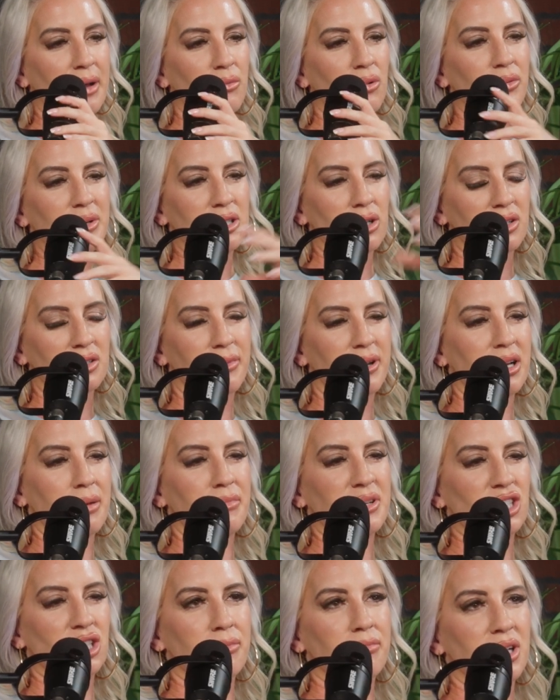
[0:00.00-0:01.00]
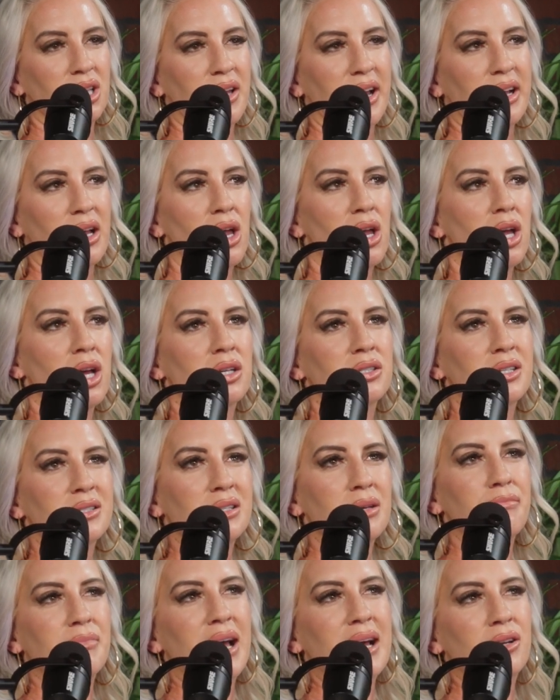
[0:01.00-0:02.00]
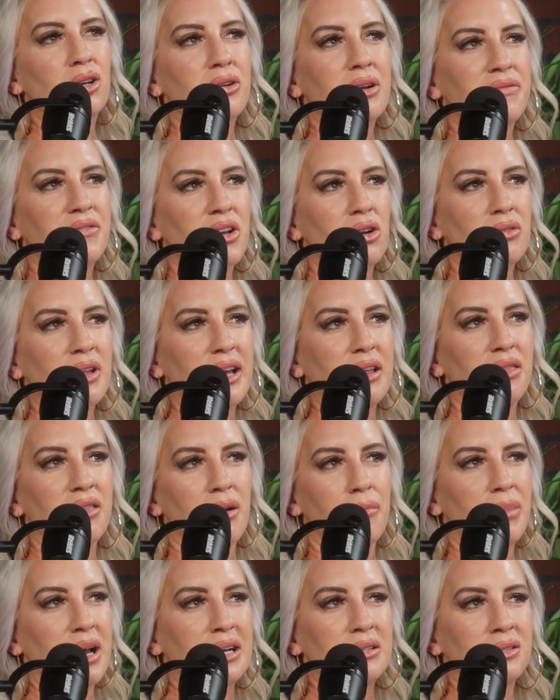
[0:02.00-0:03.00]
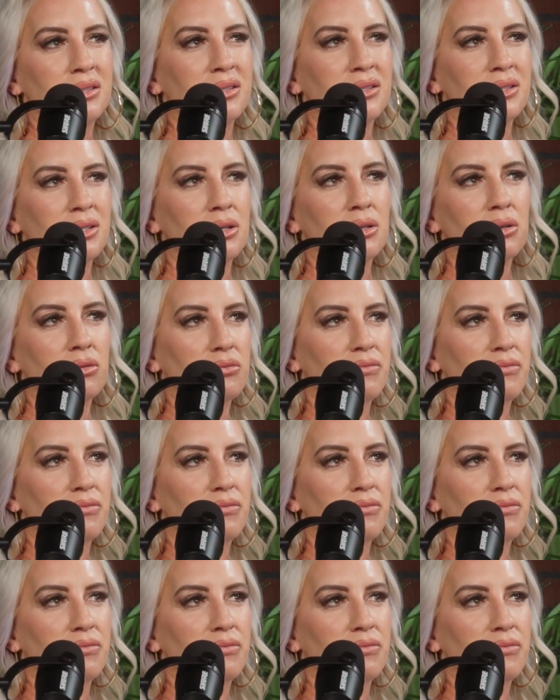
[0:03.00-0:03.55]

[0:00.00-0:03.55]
Well, we talked about ambition, but like, does it matter if they're like the best